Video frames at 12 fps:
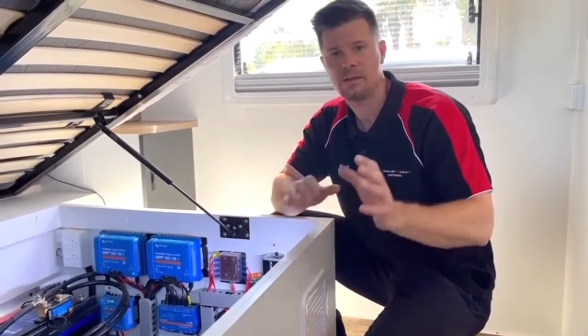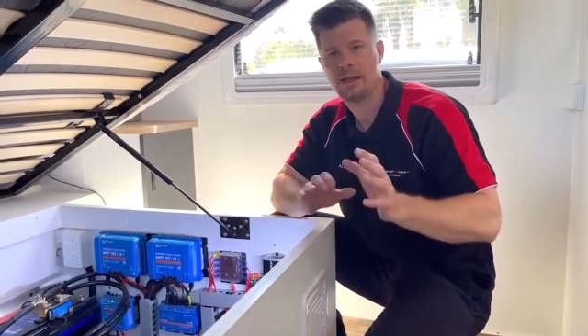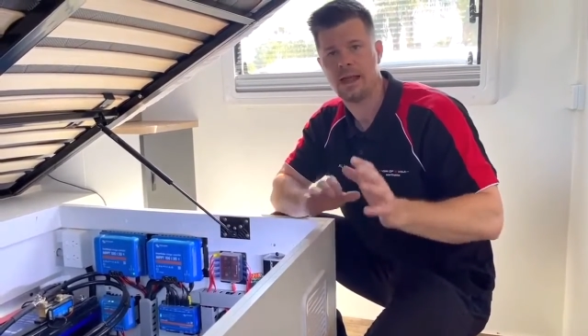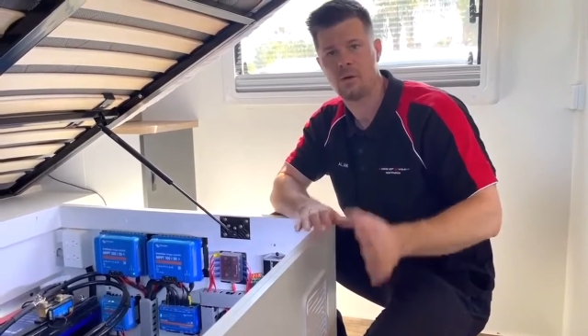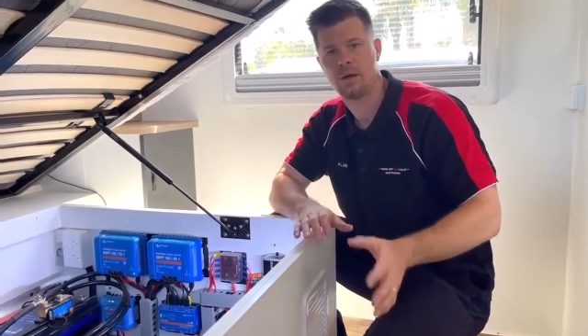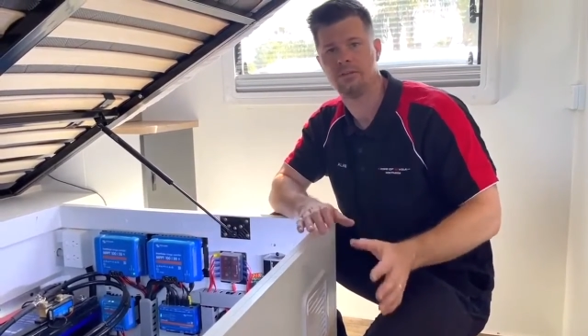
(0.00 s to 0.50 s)

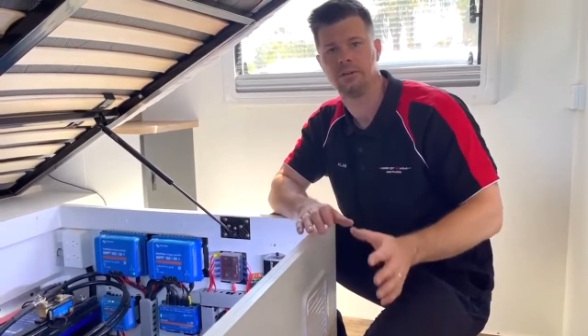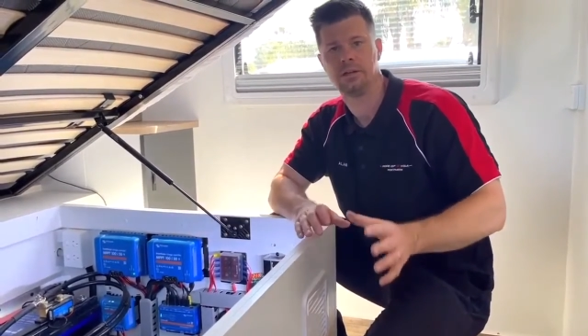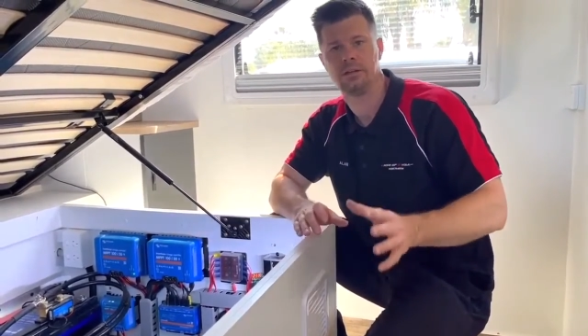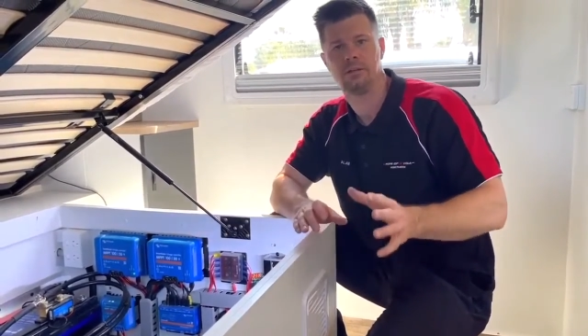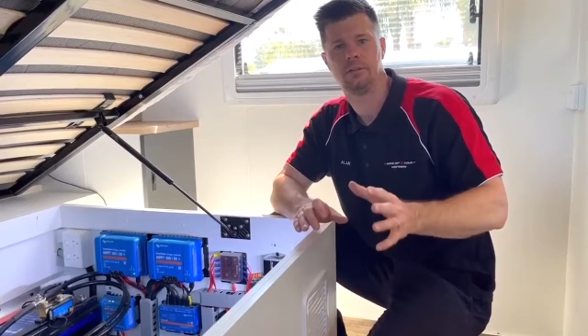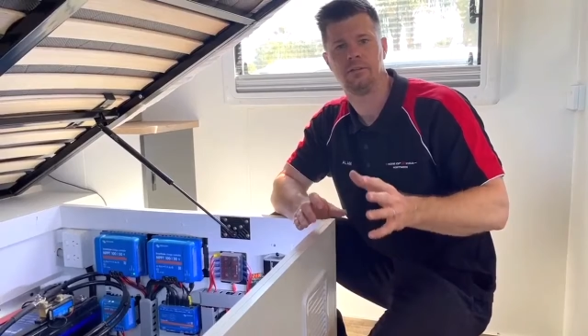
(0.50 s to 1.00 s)

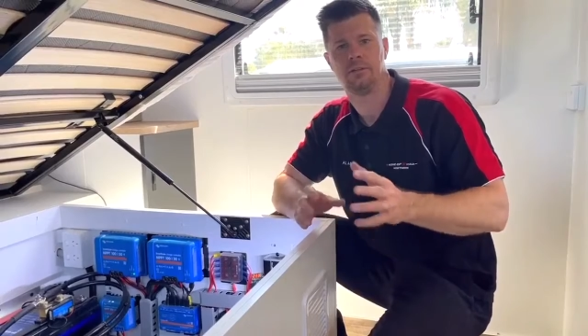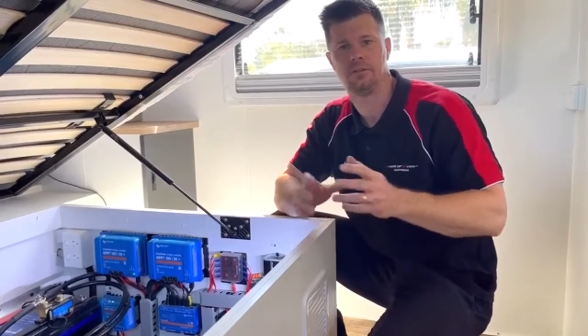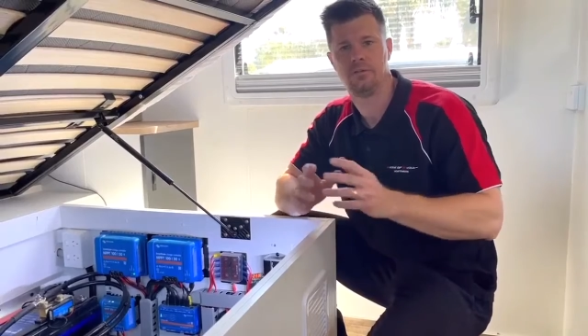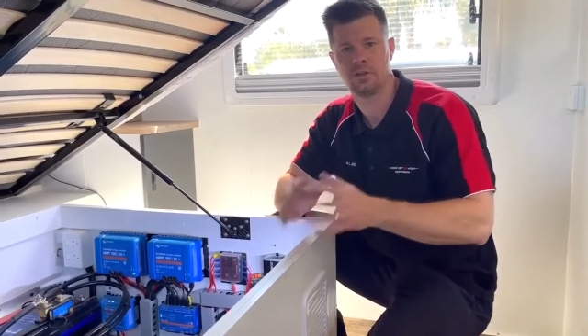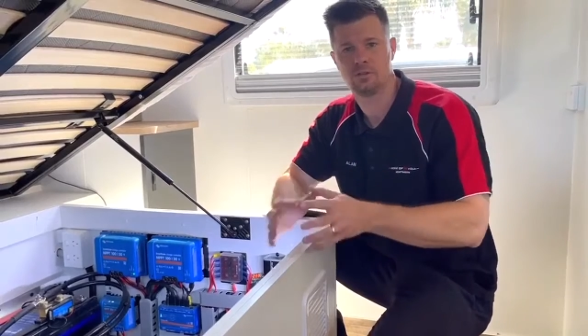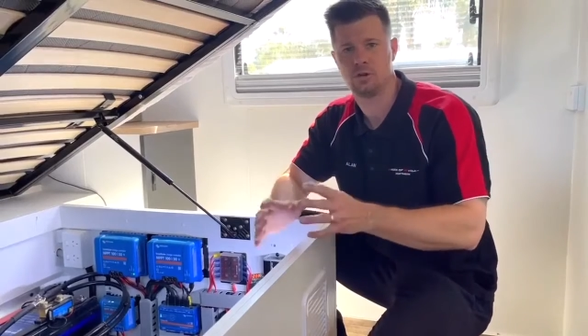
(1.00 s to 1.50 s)
However, the
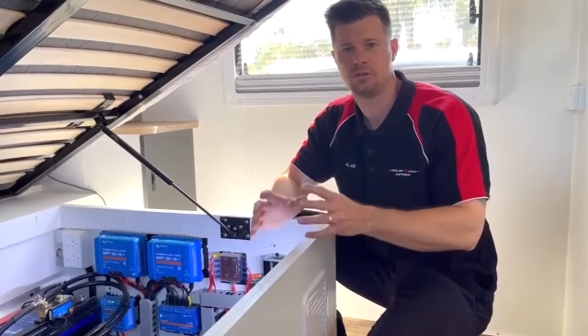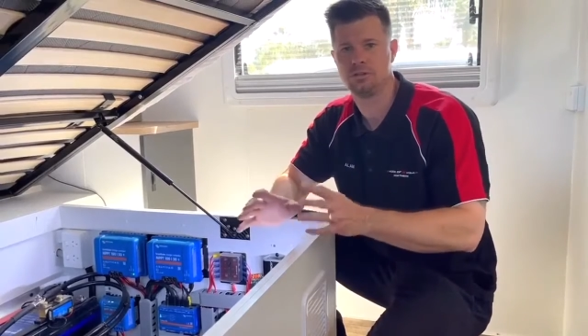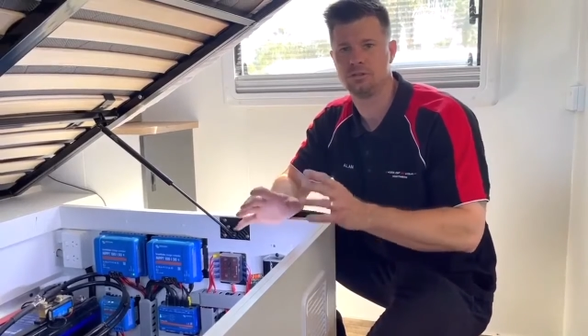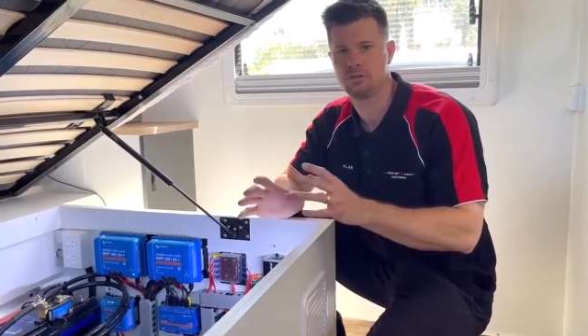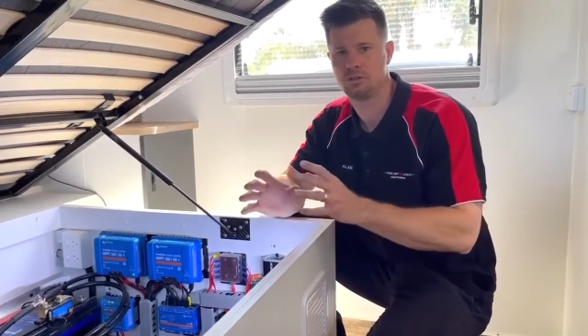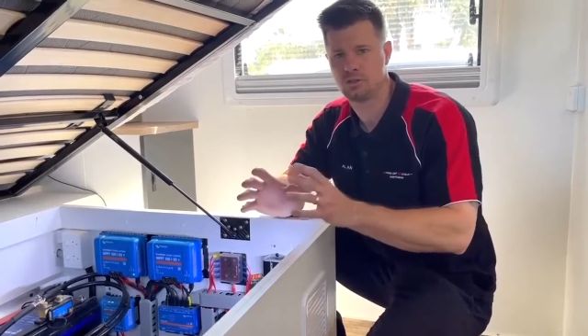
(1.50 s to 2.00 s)
Victron
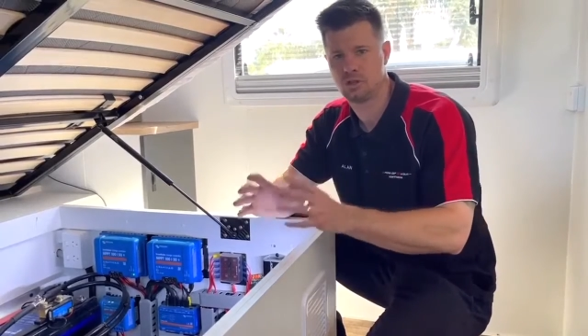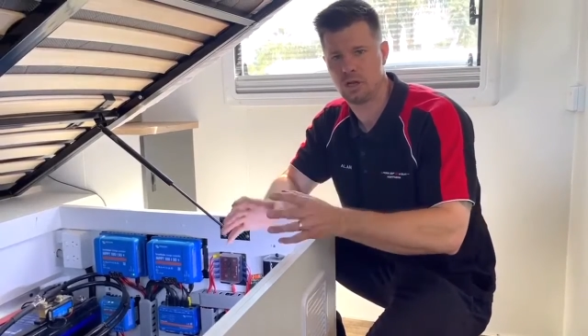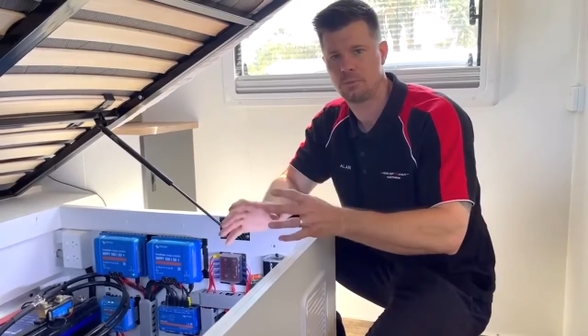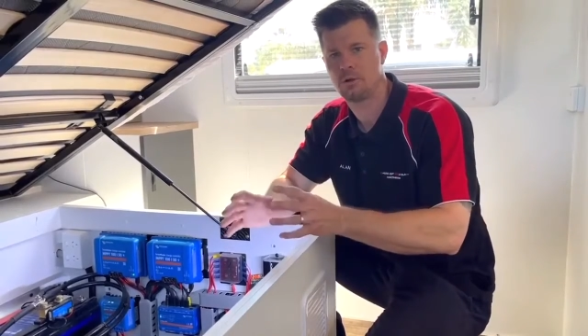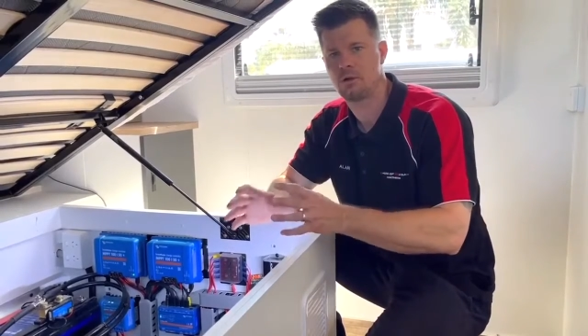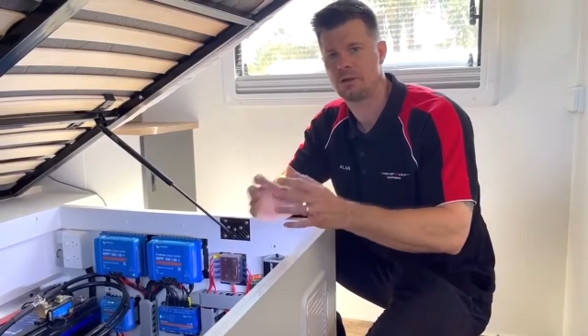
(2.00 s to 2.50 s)

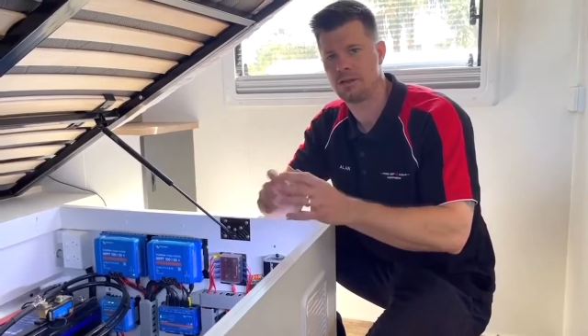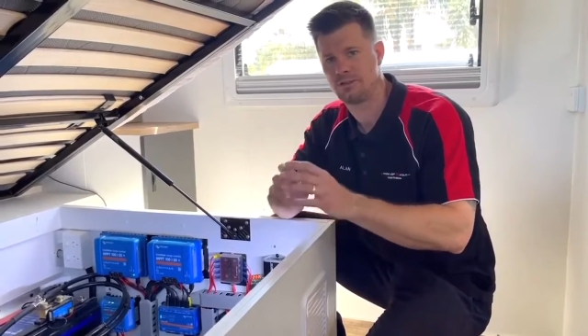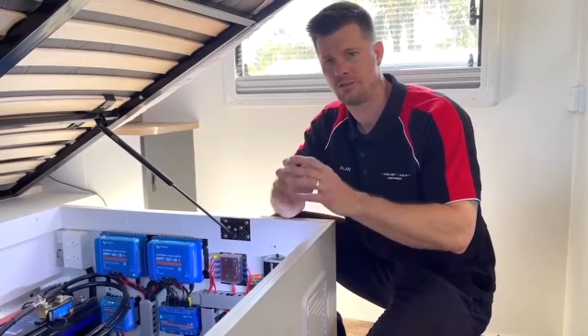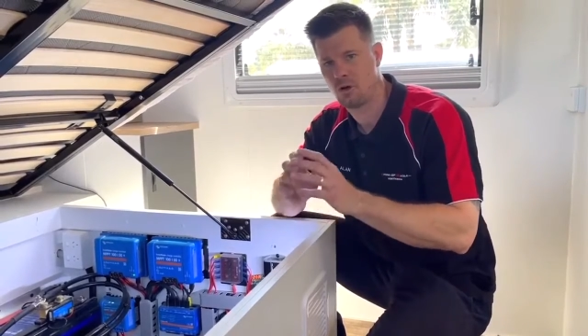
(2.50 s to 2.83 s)
Cerbo is